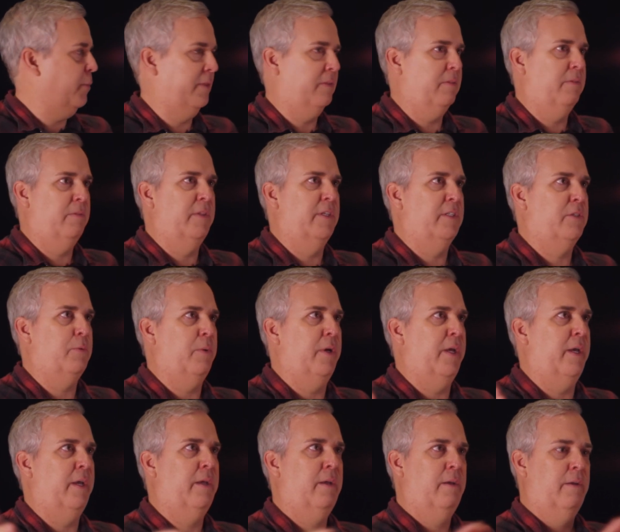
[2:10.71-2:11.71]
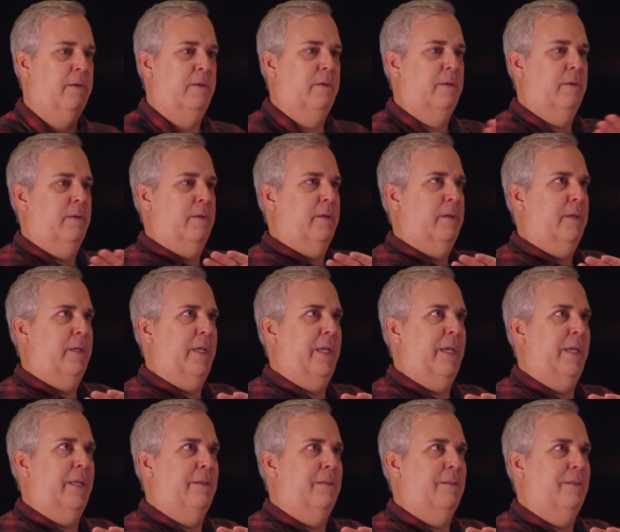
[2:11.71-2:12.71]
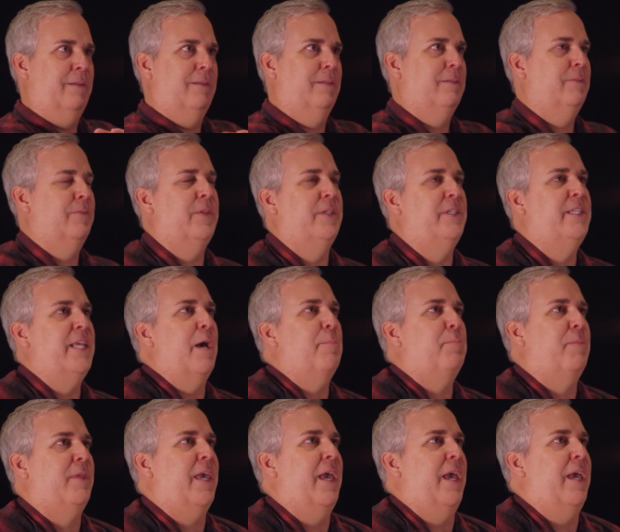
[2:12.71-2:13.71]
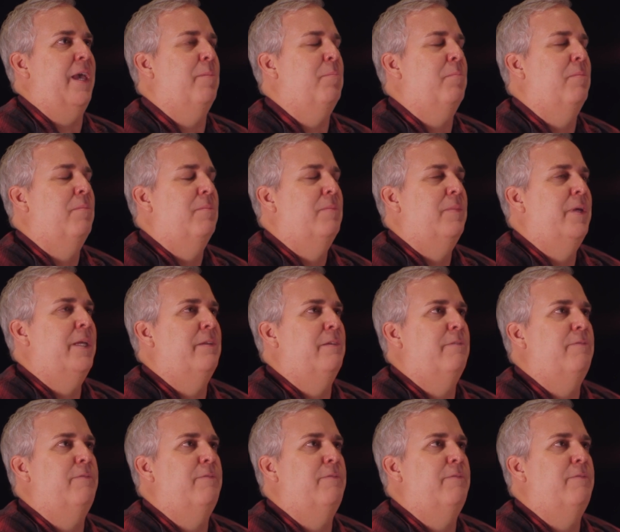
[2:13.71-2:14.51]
went this way, and the depth came into